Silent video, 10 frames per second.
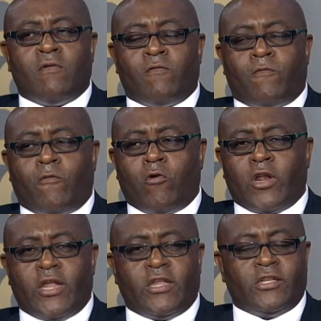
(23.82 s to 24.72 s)

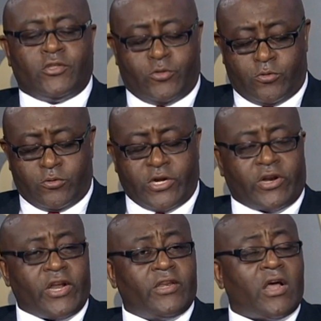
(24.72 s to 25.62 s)
fallen into a
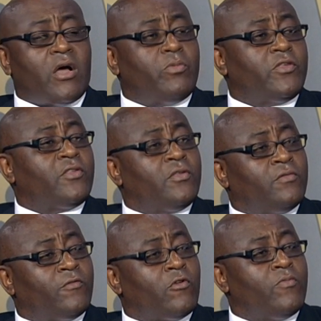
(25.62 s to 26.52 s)
great abyss
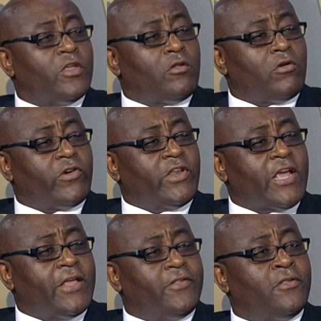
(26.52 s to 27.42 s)
from the glory
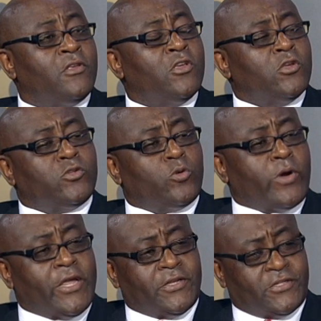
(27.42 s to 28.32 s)
days to
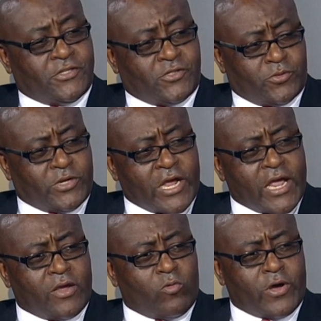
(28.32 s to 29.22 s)
where it is
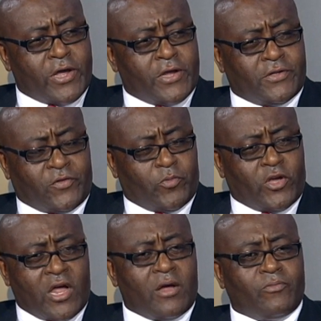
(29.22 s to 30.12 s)
today, where it's
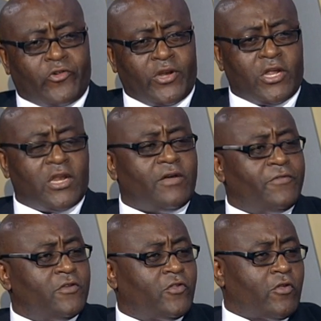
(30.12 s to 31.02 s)
become really a
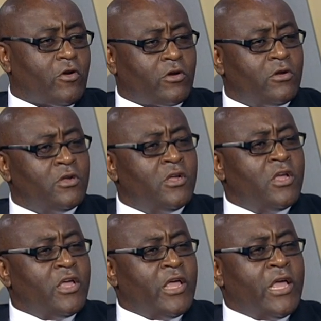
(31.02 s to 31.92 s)
laughing stock.
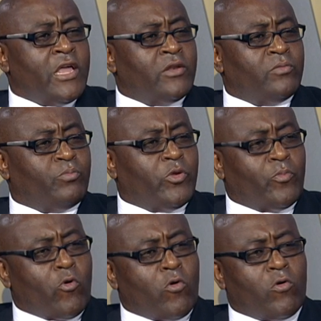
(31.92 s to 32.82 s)
And
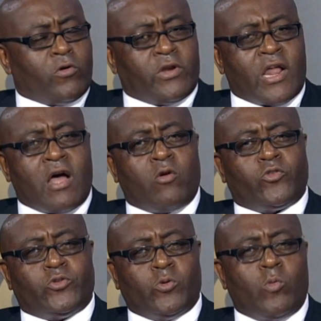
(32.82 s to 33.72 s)
people
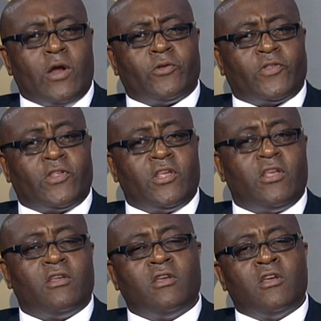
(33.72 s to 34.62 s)
now do want to see